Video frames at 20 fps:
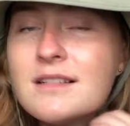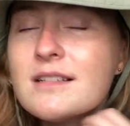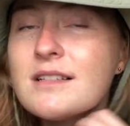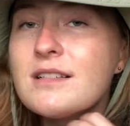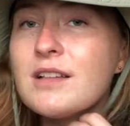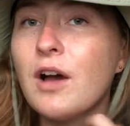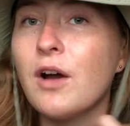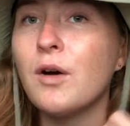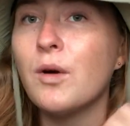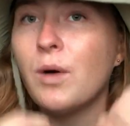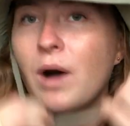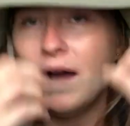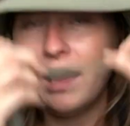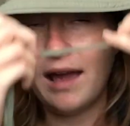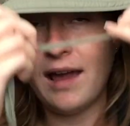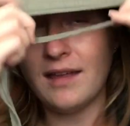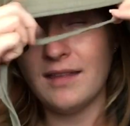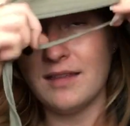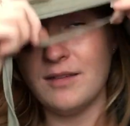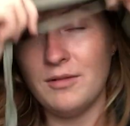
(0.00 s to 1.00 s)
So I
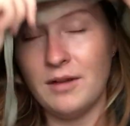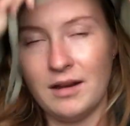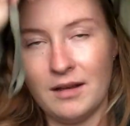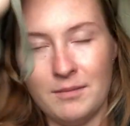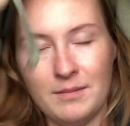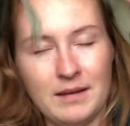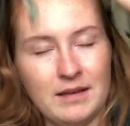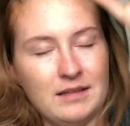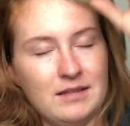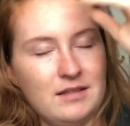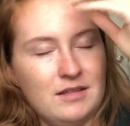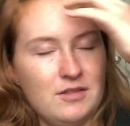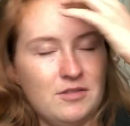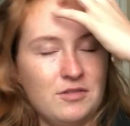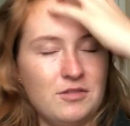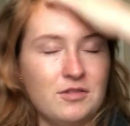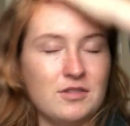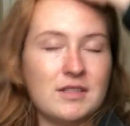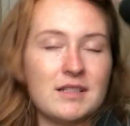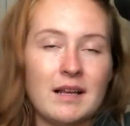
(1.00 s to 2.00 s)
highly recommend you
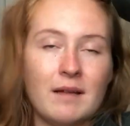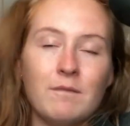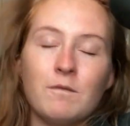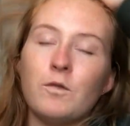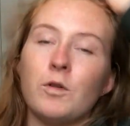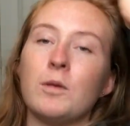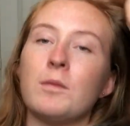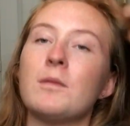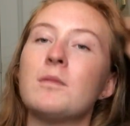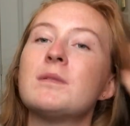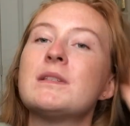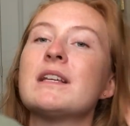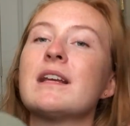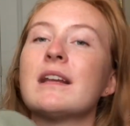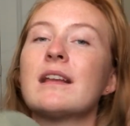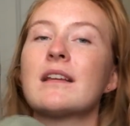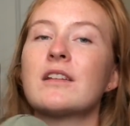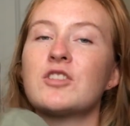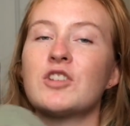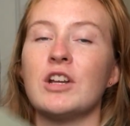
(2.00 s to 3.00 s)
use some form of
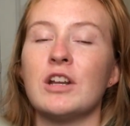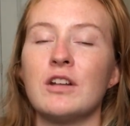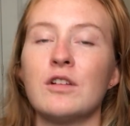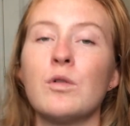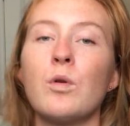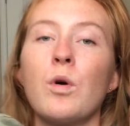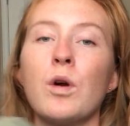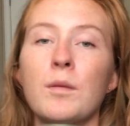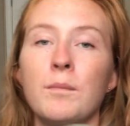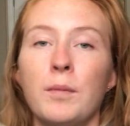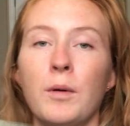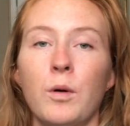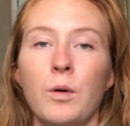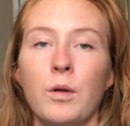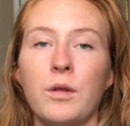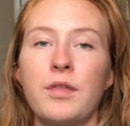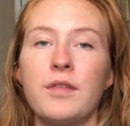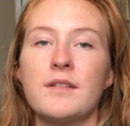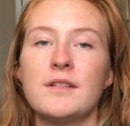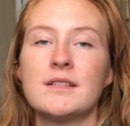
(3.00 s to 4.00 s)
protection, or both.